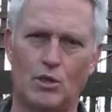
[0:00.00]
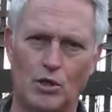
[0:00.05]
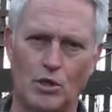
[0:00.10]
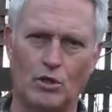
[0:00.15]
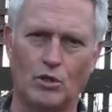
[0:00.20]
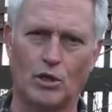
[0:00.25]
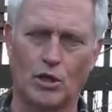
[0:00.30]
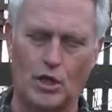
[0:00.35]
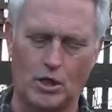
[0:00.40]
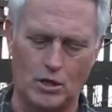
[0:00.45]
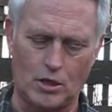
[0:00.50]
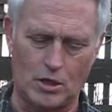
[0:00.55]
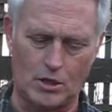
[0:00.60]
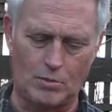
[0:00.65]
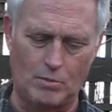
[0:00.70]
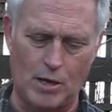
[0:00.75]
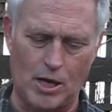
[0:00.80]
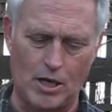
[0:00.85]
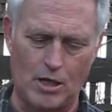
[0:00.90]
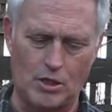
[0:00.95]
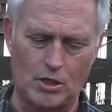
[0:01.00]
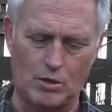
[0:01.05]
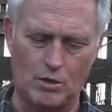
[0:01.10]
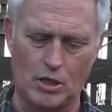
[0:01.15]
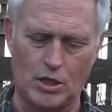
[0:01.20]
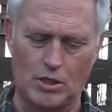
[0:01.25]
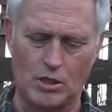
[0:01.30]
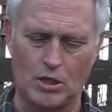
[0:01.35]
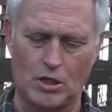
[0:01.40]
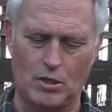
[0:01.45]
should look at this page
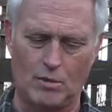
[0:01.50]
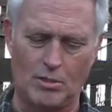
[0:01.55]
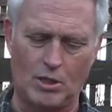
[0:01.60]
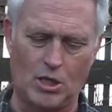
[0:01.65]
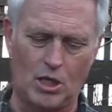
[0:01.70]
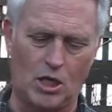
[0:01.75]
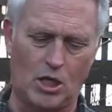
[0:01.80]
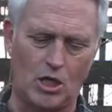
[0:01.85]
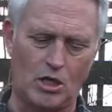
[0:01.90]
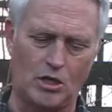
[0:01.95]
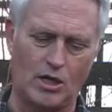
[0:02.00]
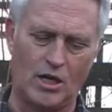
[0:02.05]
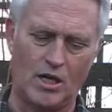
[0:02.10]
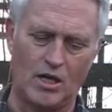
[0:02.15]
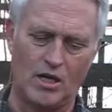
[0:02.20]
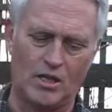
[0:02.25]
that's going to be called